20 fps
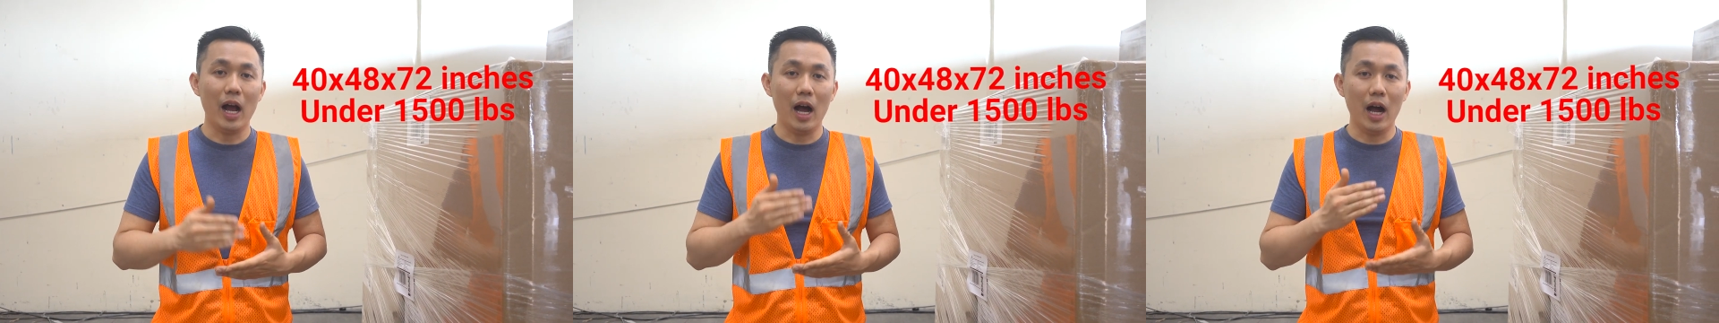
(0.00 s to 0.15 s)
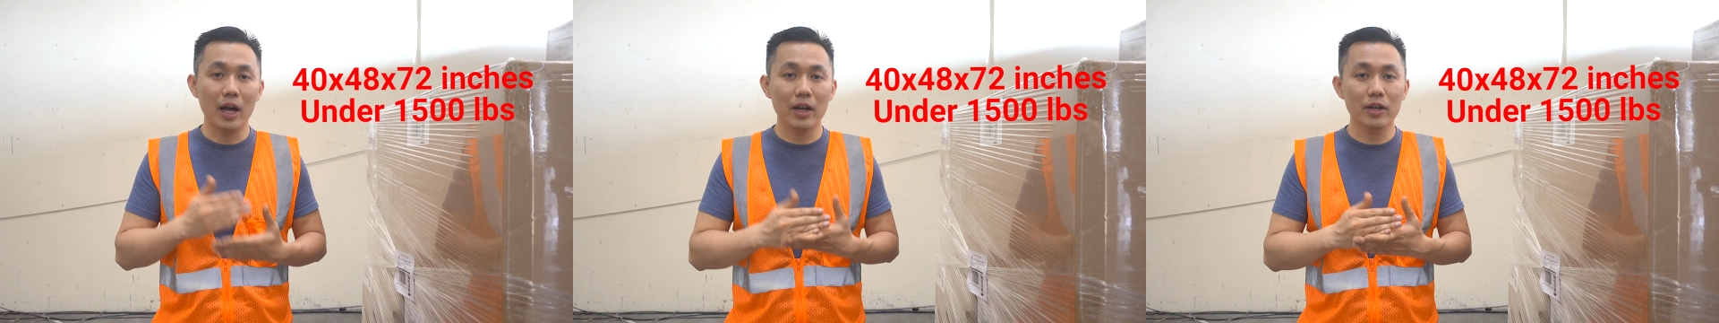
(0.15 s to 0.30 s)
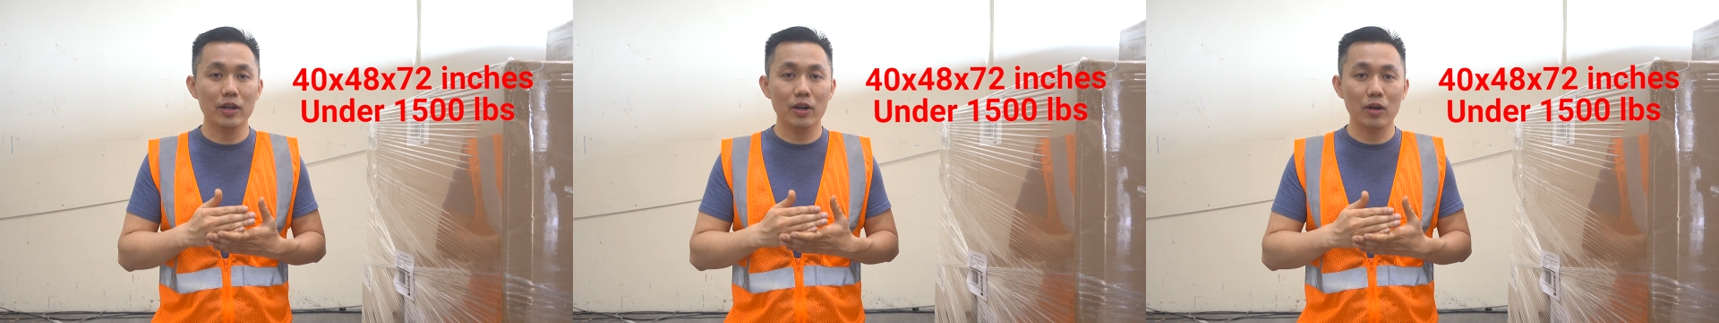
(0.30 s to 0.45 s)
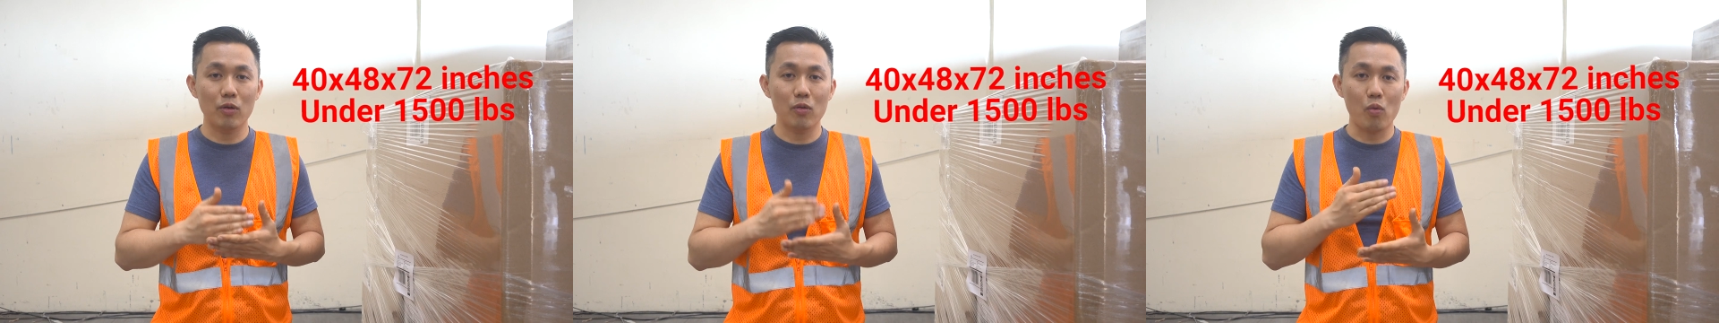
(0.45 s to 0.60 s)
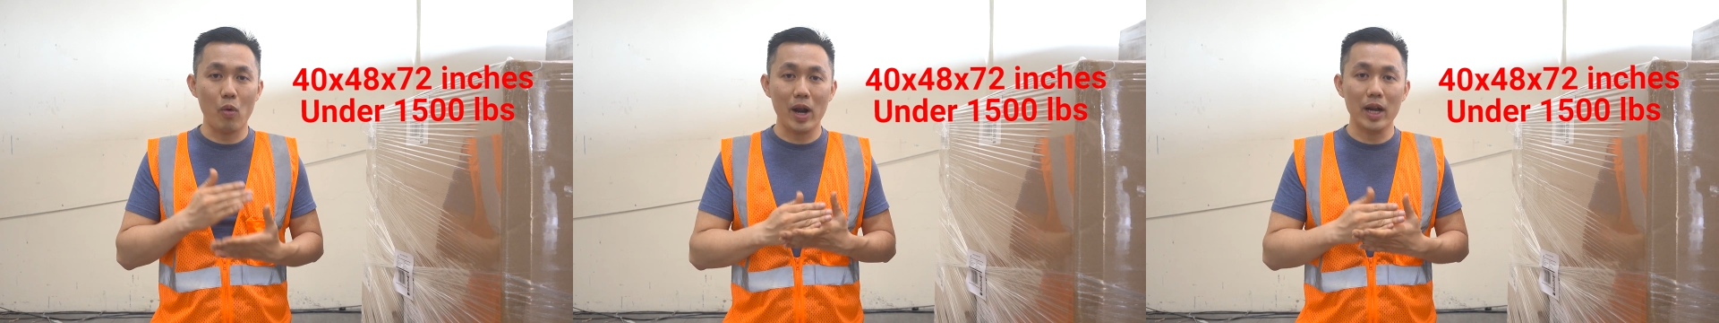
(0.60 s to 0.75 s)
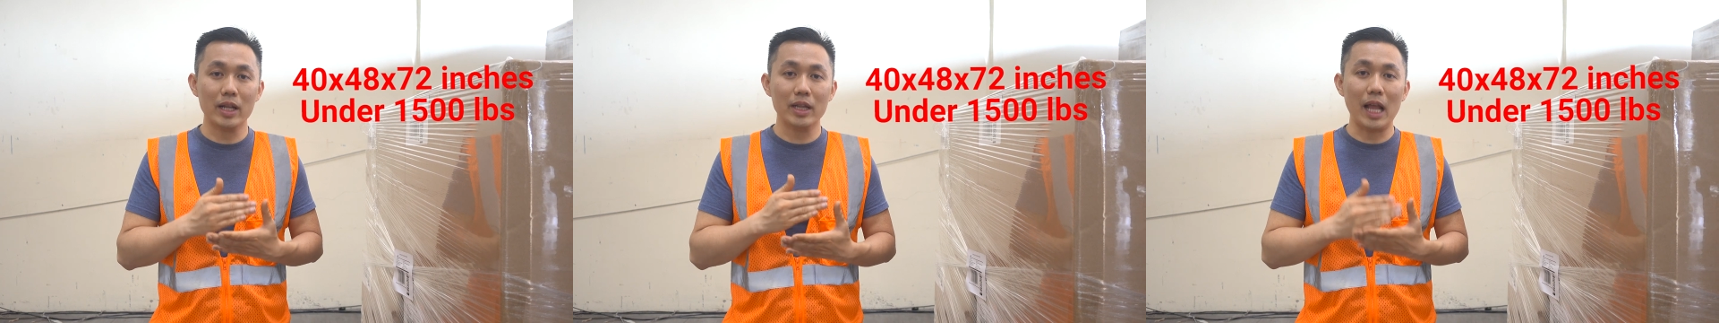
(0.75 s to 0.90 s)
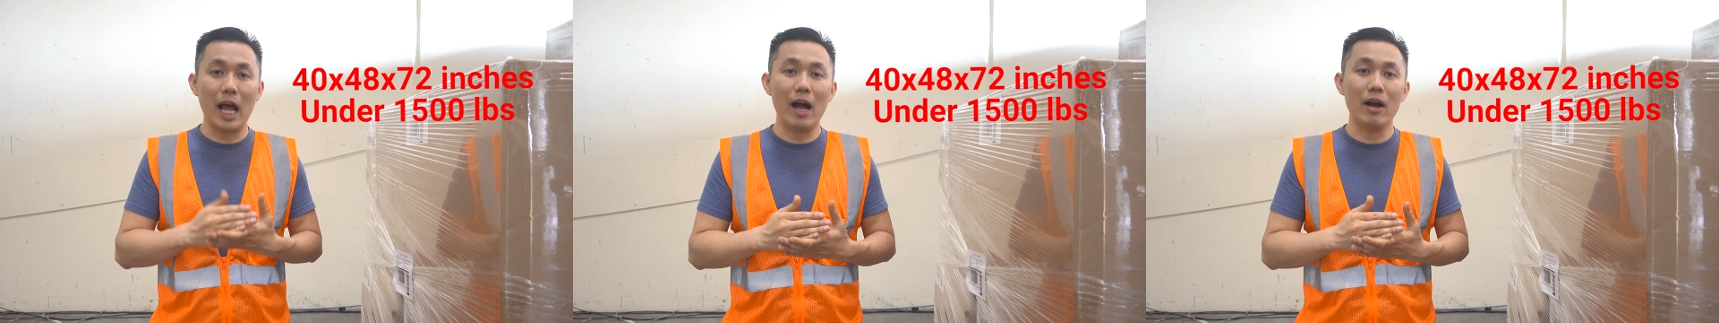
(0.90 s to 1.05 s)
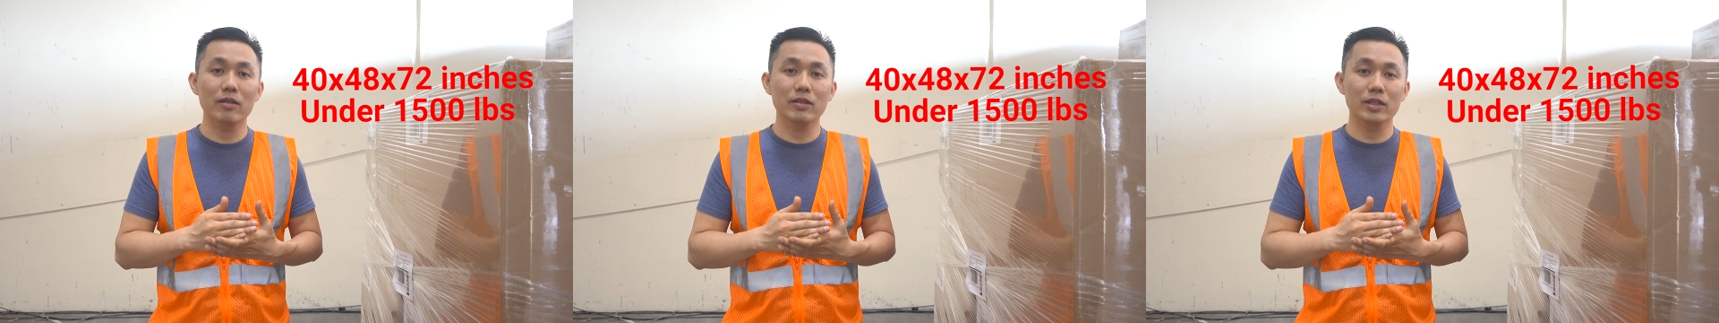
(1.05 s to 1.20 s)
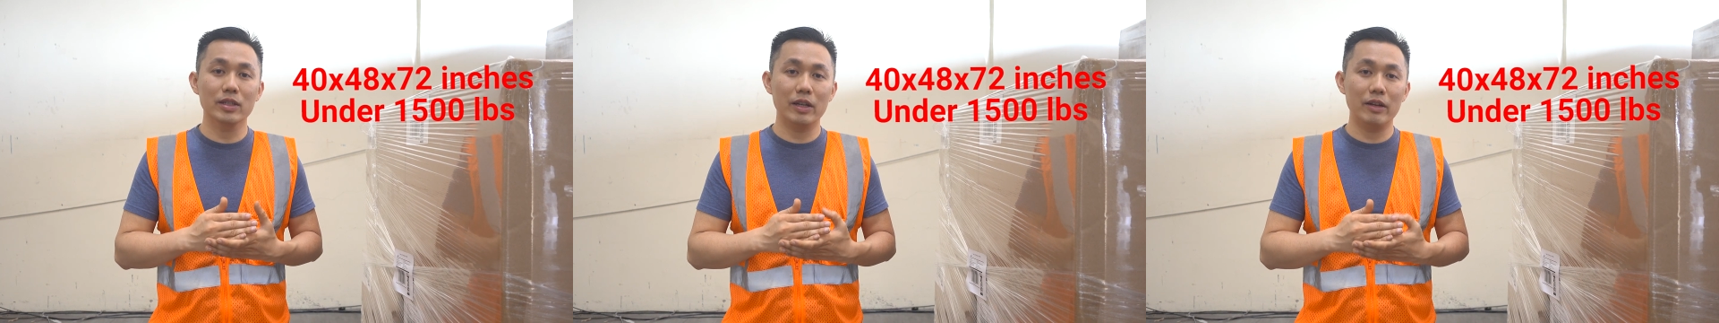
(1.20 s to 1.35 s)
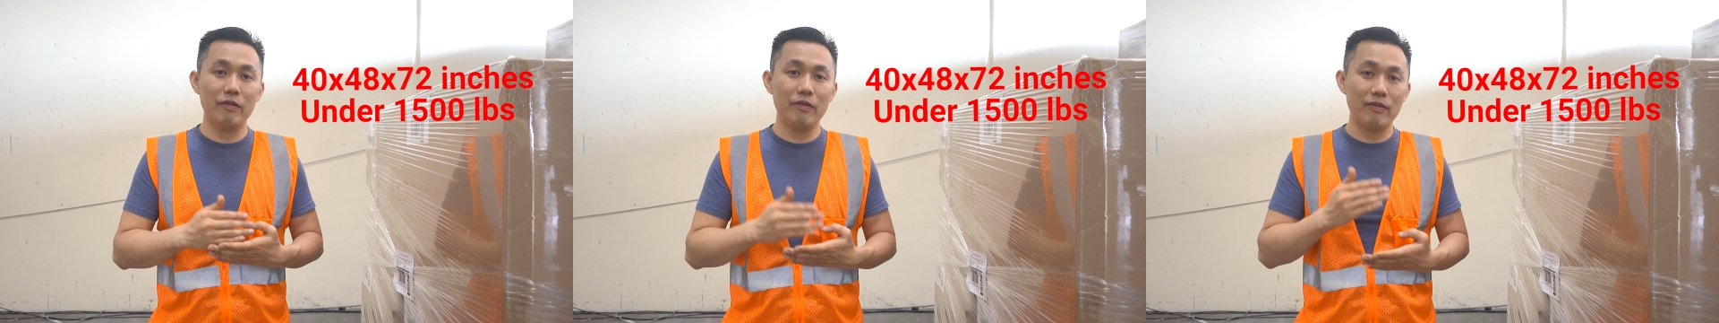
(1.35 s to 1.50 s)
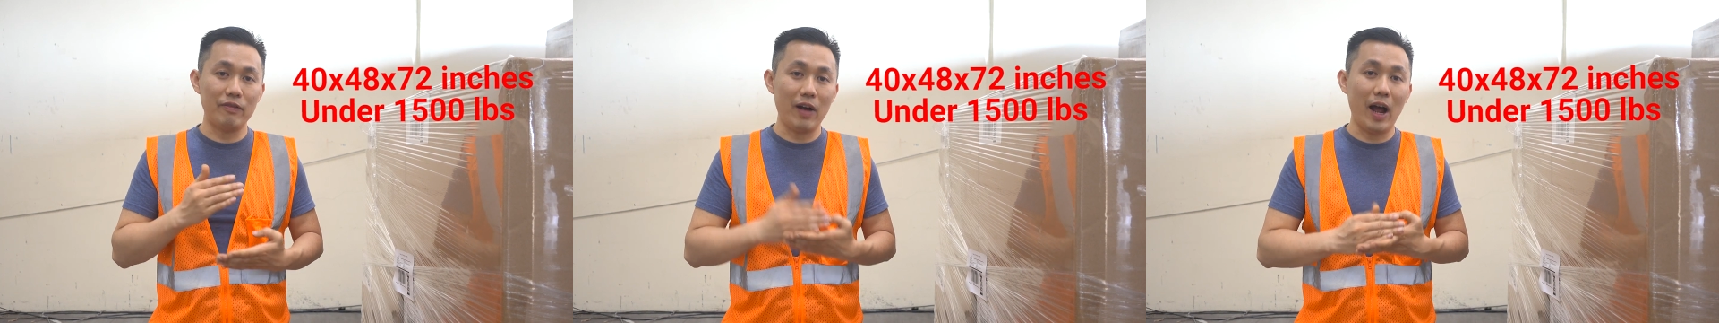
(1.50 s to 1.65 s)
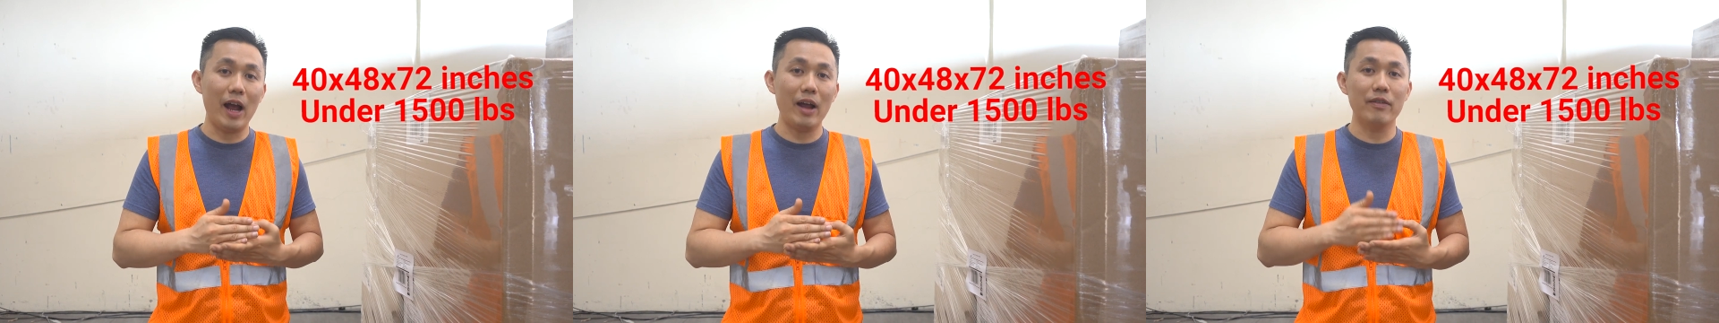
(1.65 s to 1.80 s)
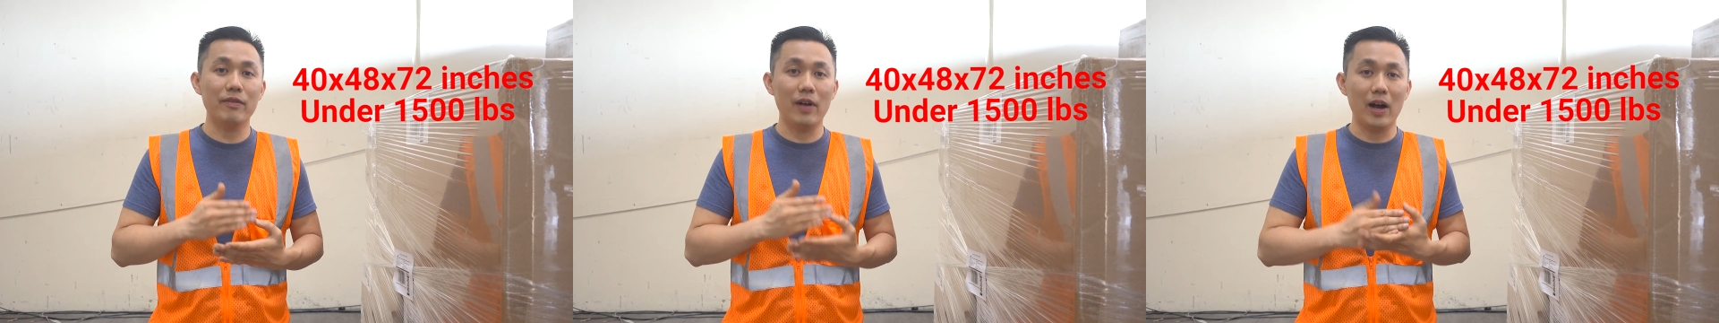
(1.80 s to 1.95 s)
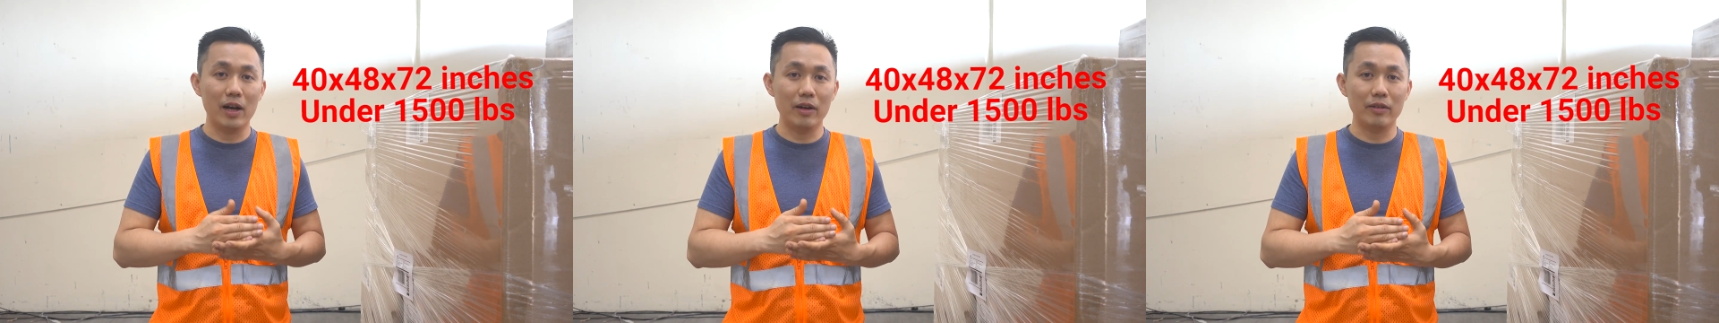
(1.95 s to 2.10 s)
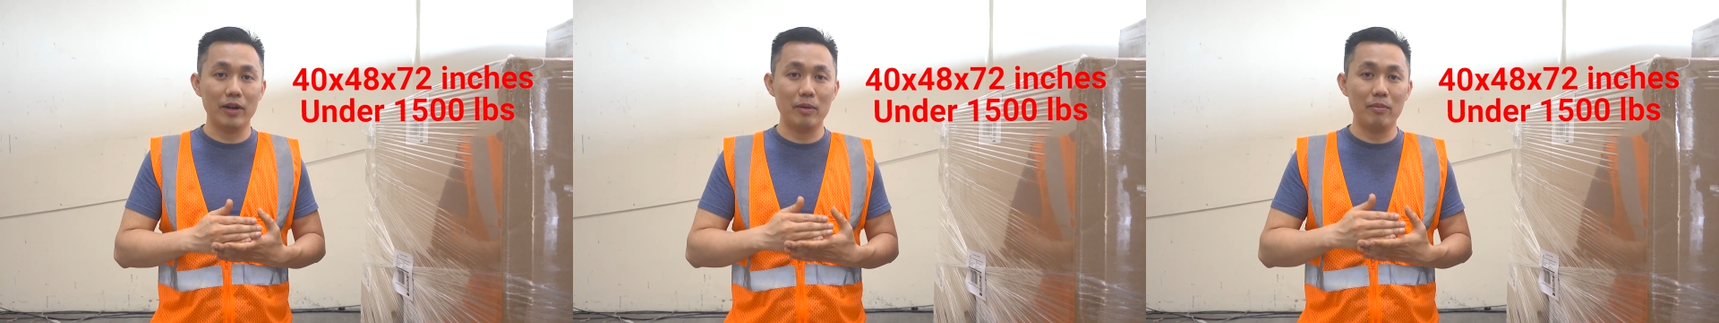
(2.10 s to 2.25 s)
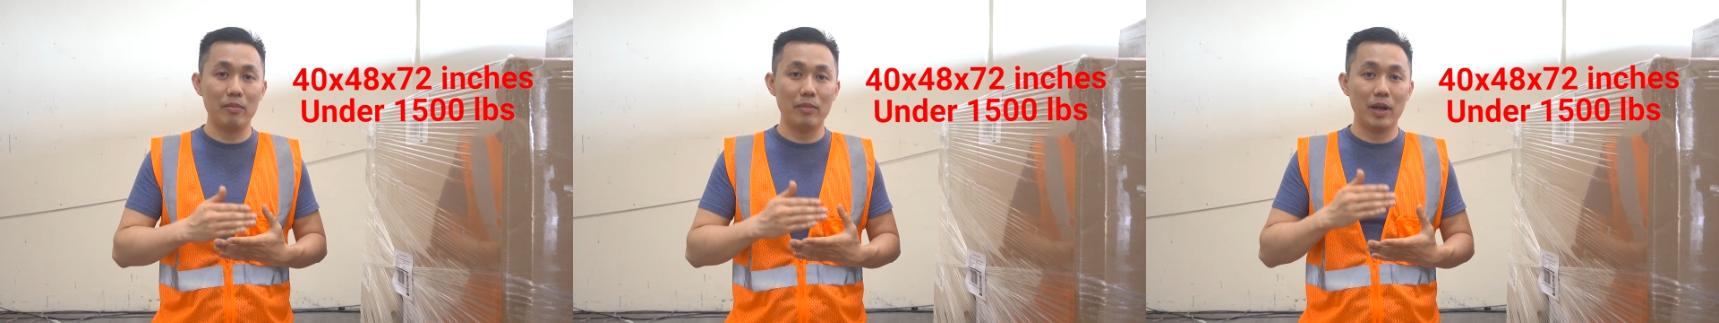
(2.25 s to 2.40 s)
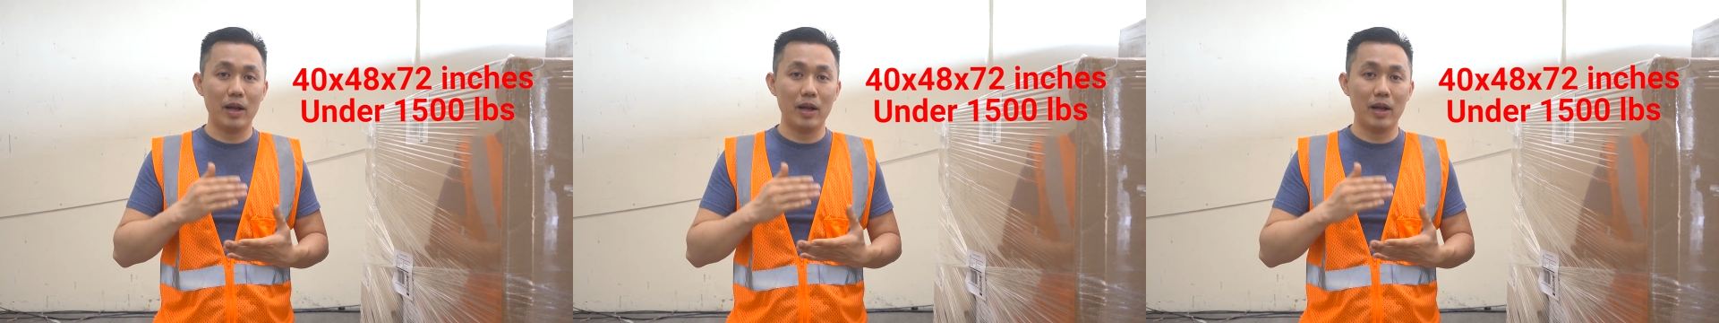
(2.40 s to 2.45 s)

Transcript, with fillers: under one thousand five hundred